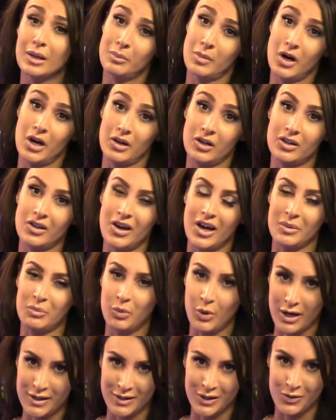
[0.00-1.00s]
model on
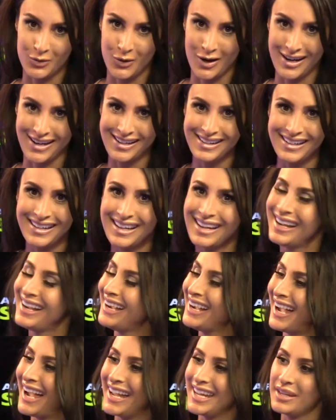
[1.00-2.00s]
Price is Right.
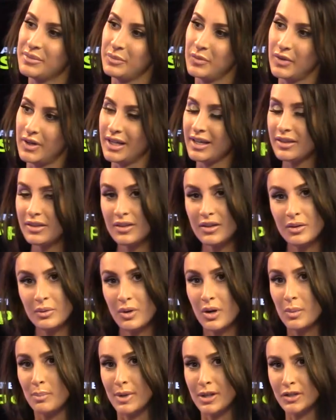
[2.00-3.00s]
I am with.
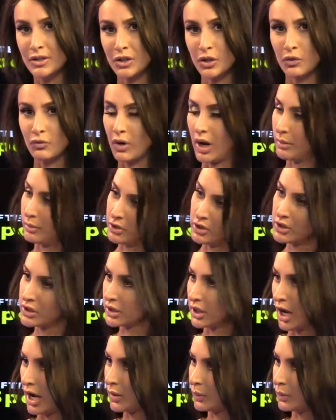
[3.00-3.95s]
Mr. Robert Scott